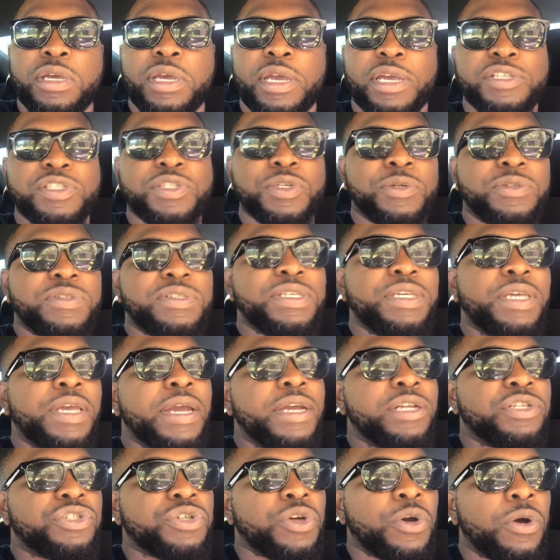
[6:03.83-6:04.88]

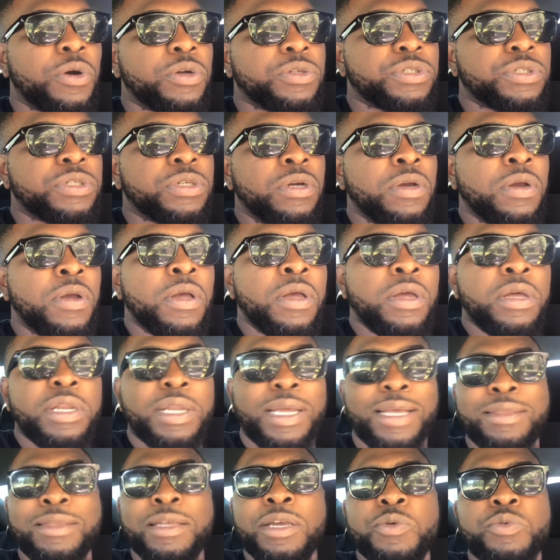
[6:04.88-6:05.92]
SRT8 Charger.
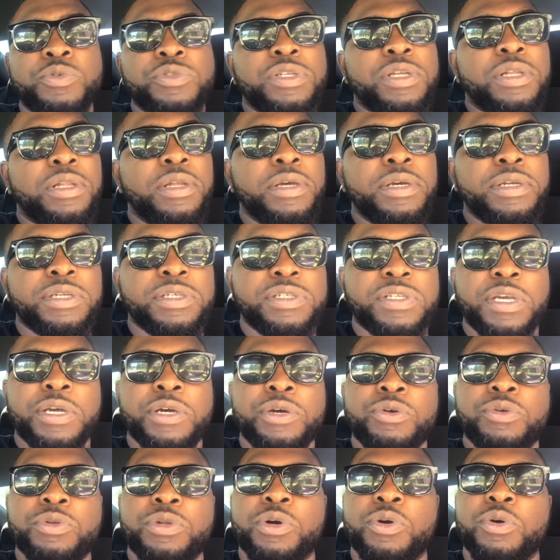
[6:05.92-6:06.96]
That thing was clean as
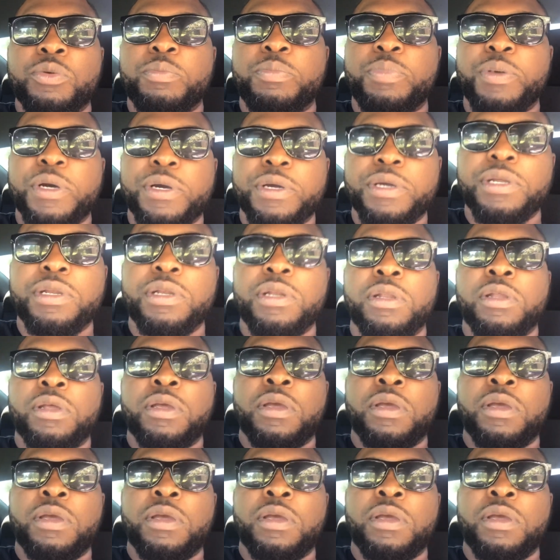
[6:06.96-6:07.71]
hell though, but